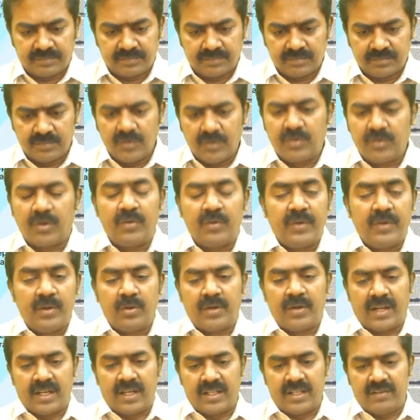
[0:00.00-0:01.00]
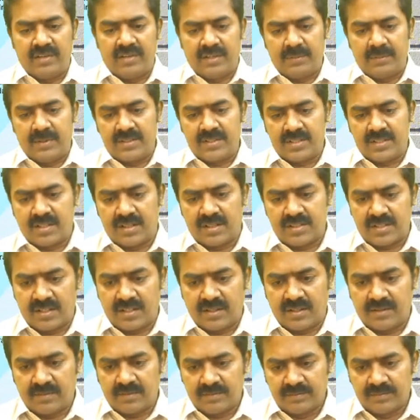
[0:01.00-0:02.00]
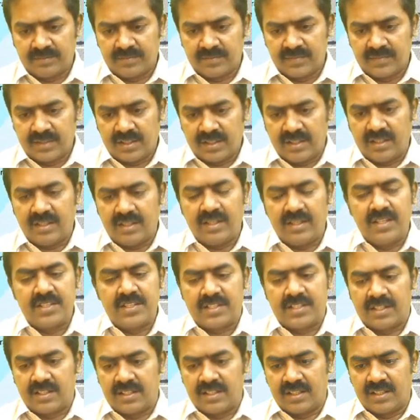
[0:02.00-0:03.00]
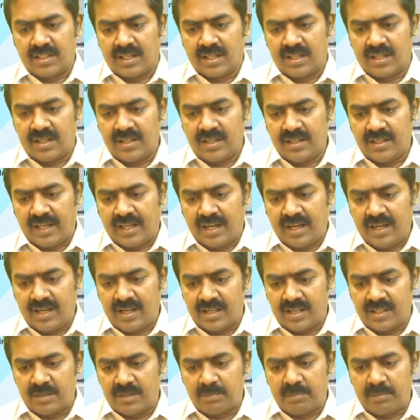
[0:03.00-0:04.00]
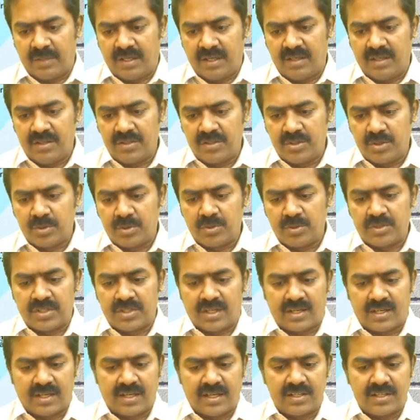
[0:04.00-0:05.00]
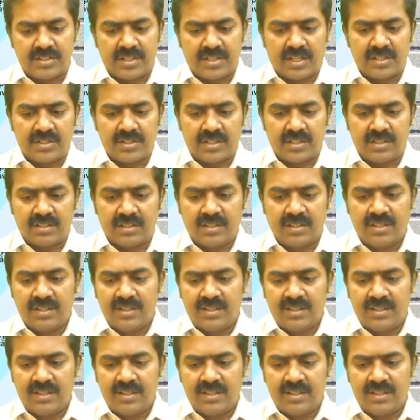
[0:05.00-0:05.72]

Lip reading: Before we go to activity-based costing. Clear, insert the card, enter the PIN, choose the transaction.